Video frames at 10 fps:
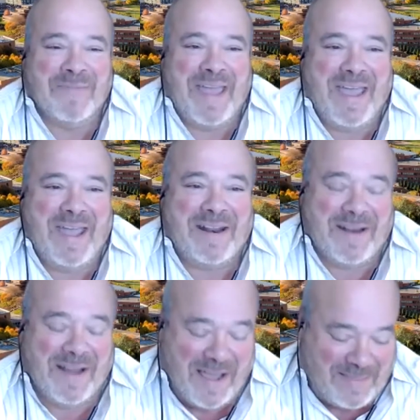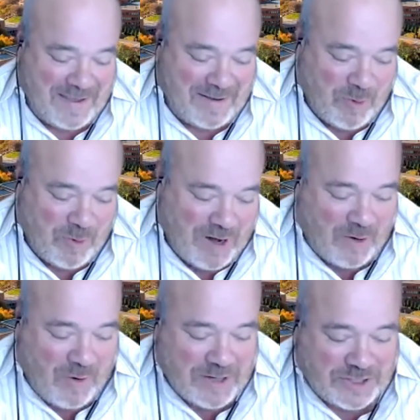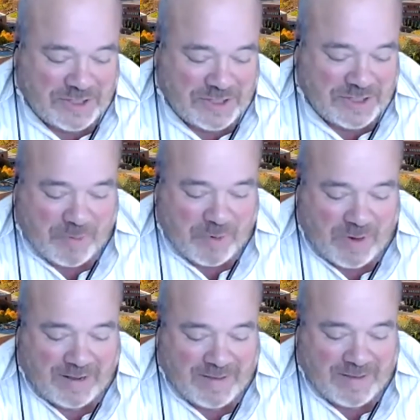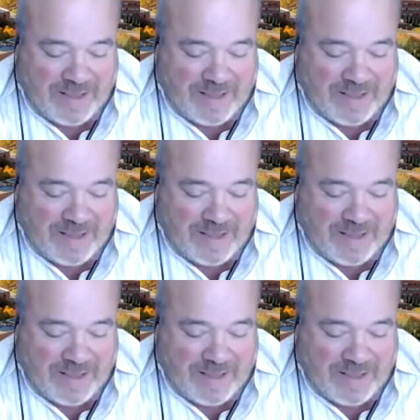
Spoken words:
And I think one of the questions that we want to